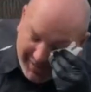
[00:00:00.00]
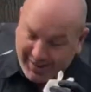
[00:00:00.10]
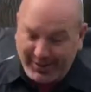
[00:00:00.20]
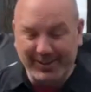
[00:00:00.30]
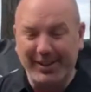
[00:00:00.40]

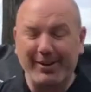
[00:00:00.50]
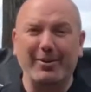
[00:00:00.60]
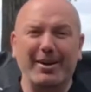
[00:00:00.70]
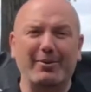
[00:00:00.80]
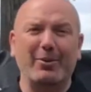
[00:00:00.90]
know, you
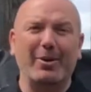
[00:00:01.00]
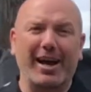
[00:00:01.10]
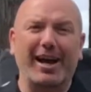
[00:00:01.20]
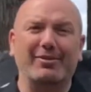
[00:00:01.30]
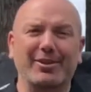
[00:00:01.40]
never want to
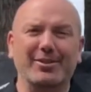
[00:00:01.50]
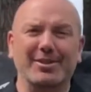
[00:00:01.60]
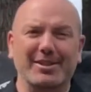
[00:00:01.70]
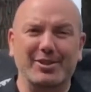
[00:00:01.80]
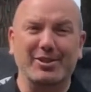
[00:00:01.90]
have to use a
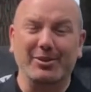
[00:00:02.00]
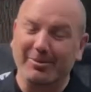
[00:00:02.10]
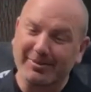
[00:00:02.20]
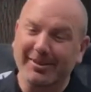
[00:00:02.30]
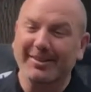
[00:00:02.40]
tissue
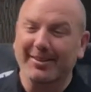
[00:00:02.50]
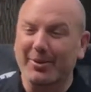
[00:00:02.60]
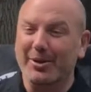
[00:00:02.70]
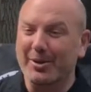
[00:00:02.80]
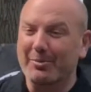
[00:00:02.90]

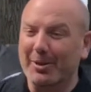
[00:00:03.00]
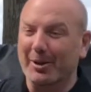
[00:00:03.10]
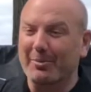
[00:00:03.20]
when you're in the middle of